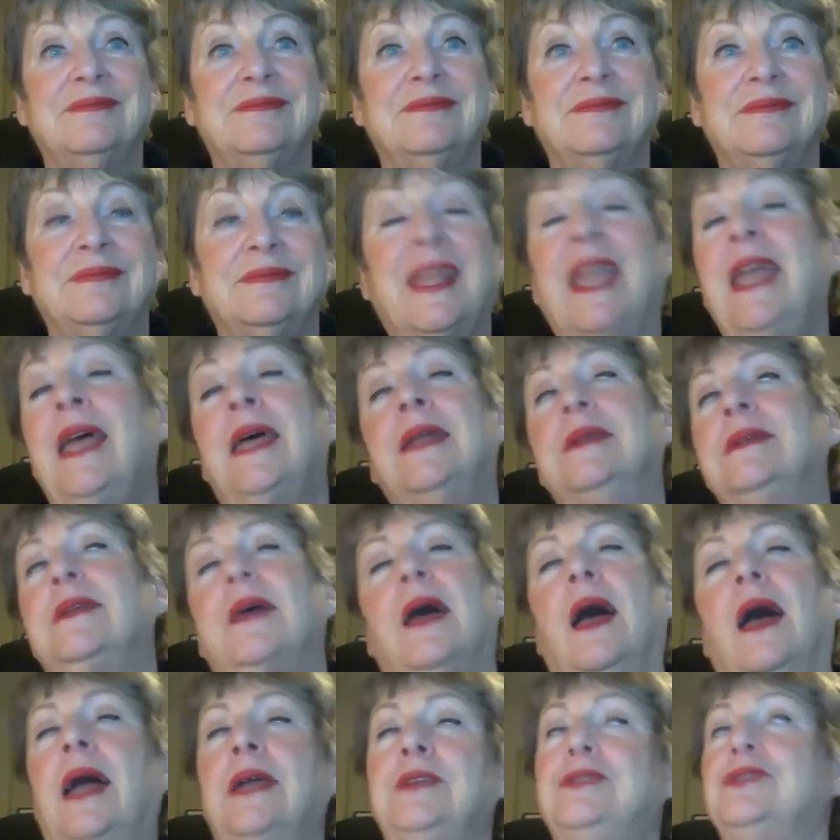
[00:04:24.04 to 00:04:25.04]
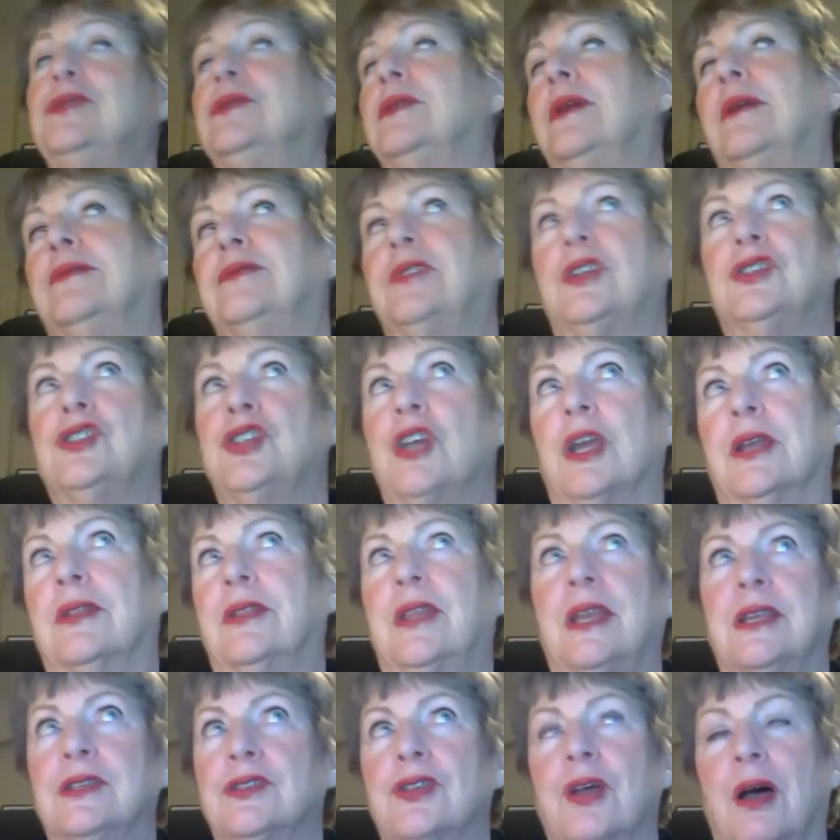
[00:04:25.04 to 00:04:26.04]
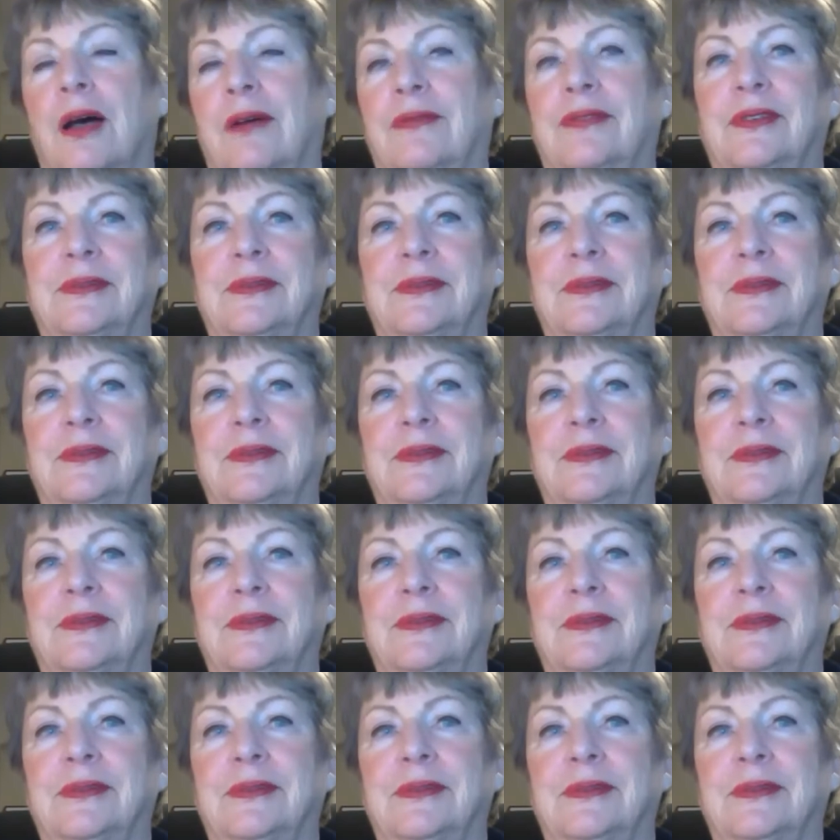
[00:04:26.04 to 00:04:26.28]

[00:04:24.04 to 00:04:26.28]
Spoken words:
And I do love to check things off.